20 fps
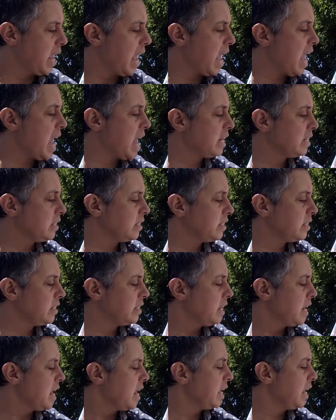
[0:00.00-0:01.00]
Ants
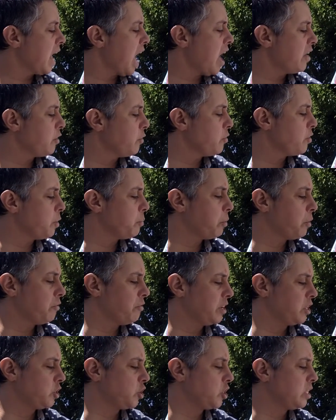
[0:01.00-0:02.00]
gather their
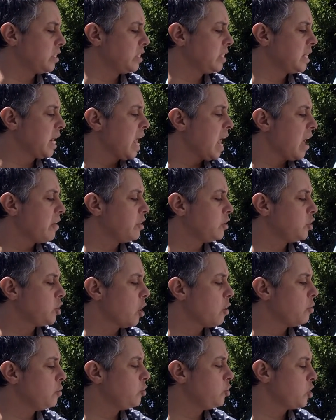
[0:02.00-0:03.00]
provisions, and the
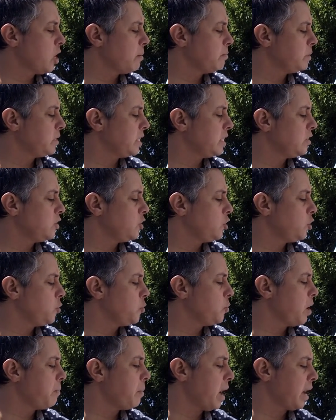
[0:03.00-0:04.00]
toad jumps
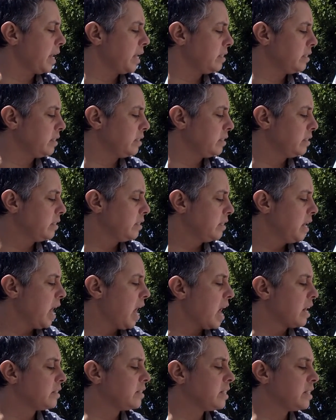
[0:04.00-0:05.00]
into a bucket
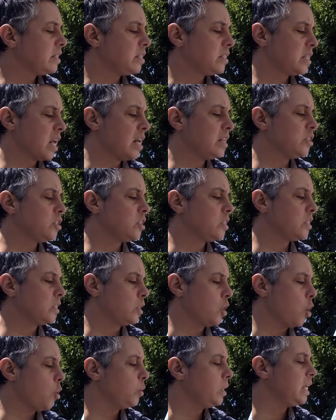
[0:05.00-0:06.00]
as the sun
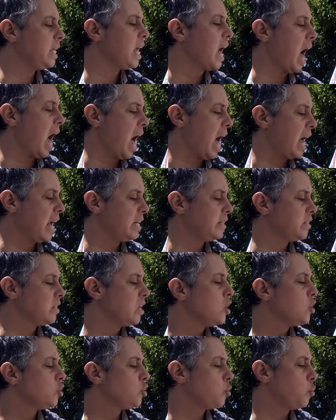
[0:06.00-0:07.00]
slowly hides
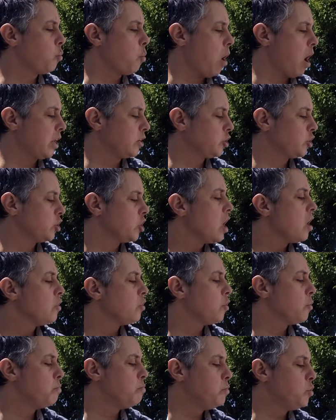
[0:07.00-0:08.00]
to watch
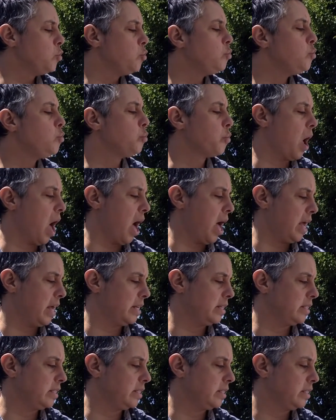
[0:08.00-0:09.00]
the moon
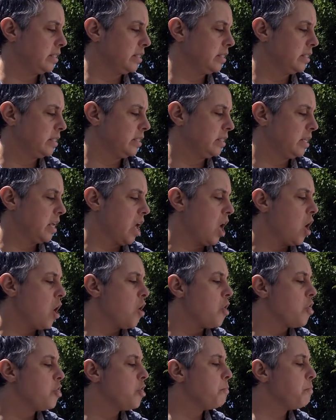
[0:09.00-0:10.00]
rise.
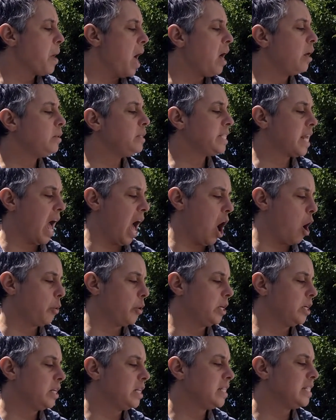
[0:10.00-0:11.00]
The bell
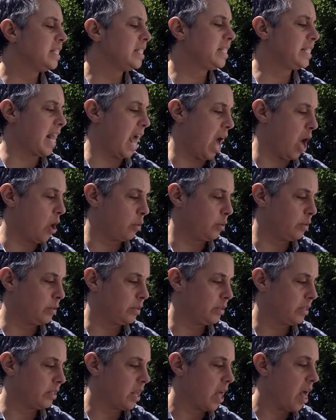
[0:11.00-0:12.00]
tower
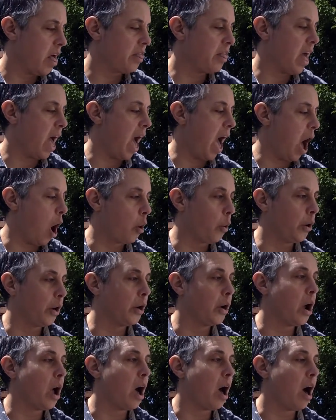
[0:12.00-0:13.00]
sounds the hour
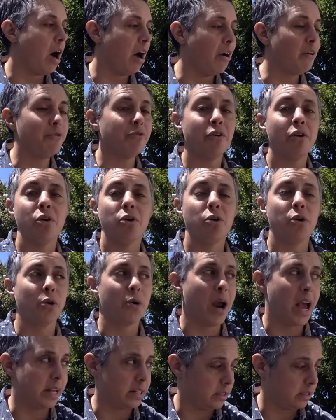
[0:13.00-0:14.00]
of
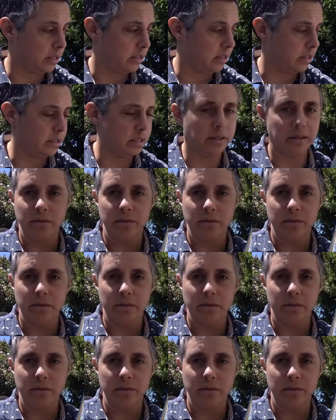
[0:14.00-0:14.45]
rest.